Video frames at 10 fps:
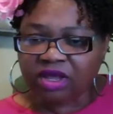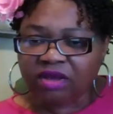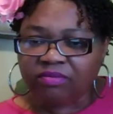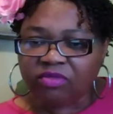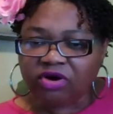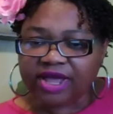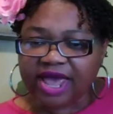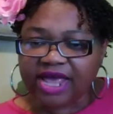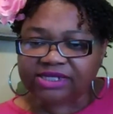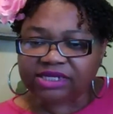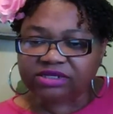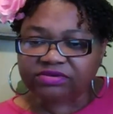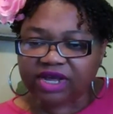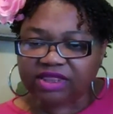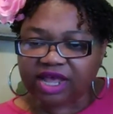Mora A says,
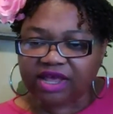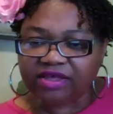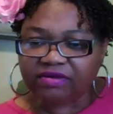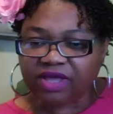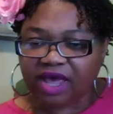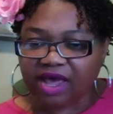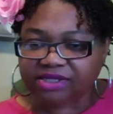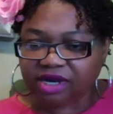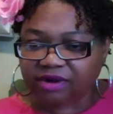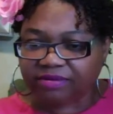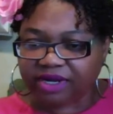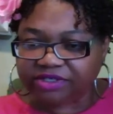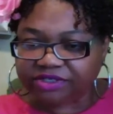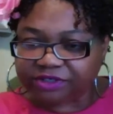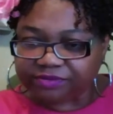great, thank you. Yeah, it's our
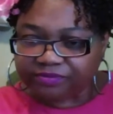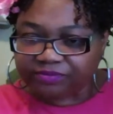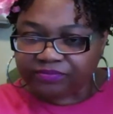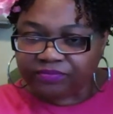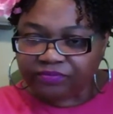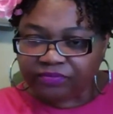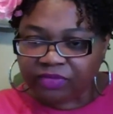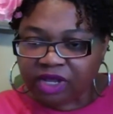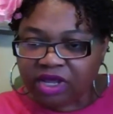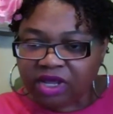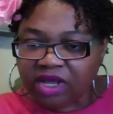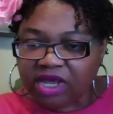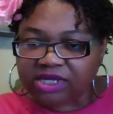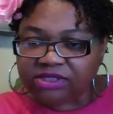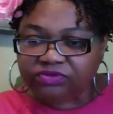pleasure.
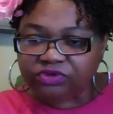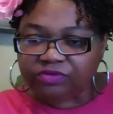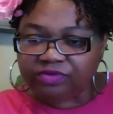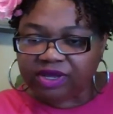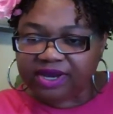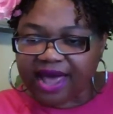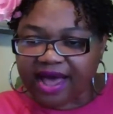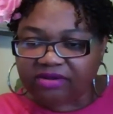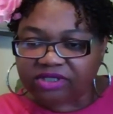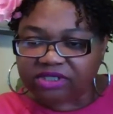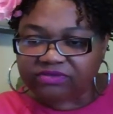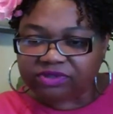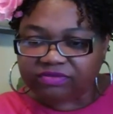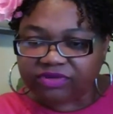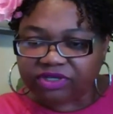Is GroupMe now just for
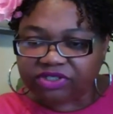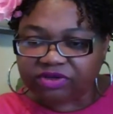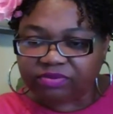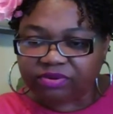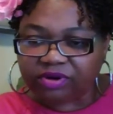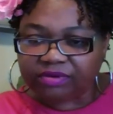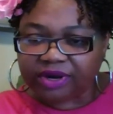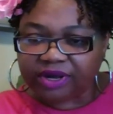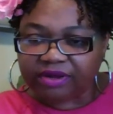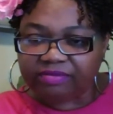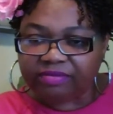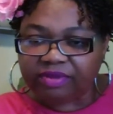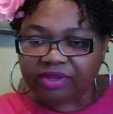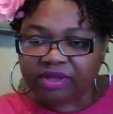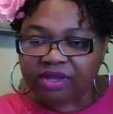the mentor program?
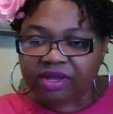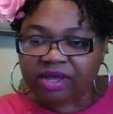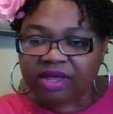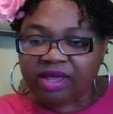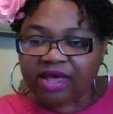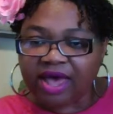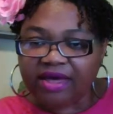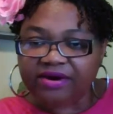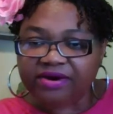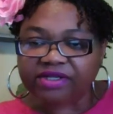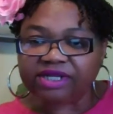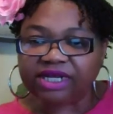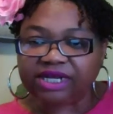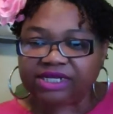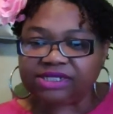Hey,
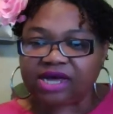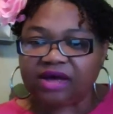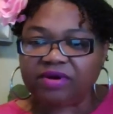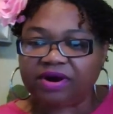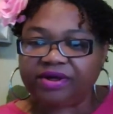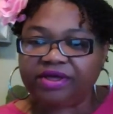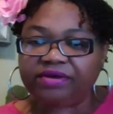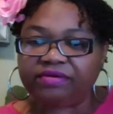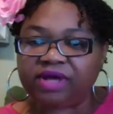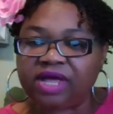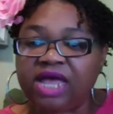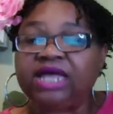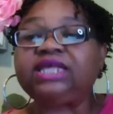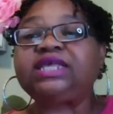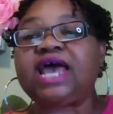Earlys, how are you?
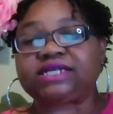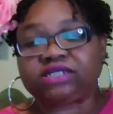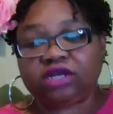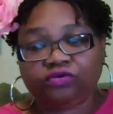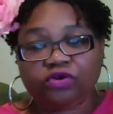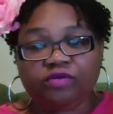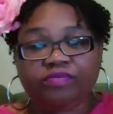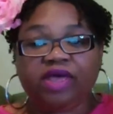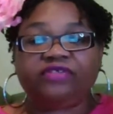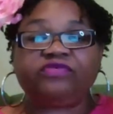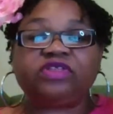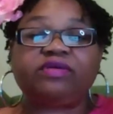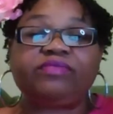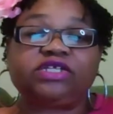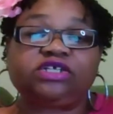Yes, the GroupMe is for the
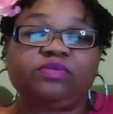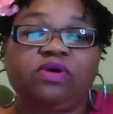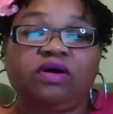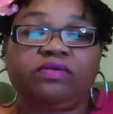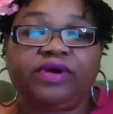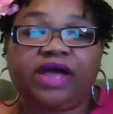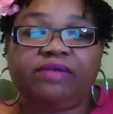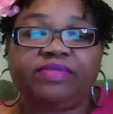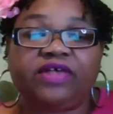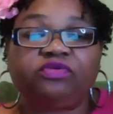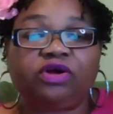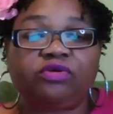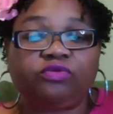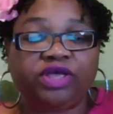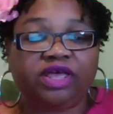mentor program. That's where
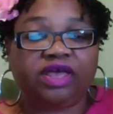we